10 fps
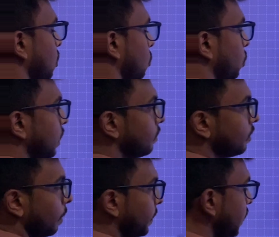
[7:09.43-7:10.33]
What is the
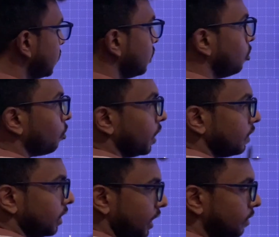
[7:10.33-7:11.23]
separation or what
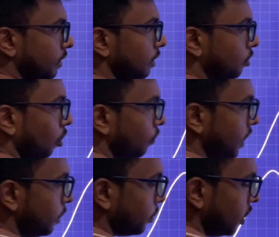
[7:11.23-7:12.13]
is the distance of
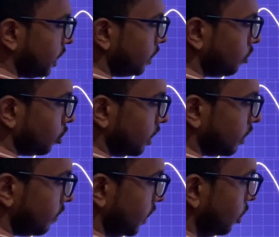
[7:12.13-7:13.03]
these positions? So this
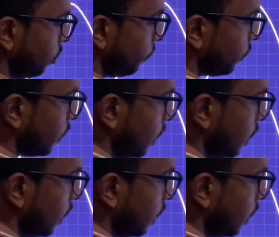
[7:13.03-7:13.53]
is 0.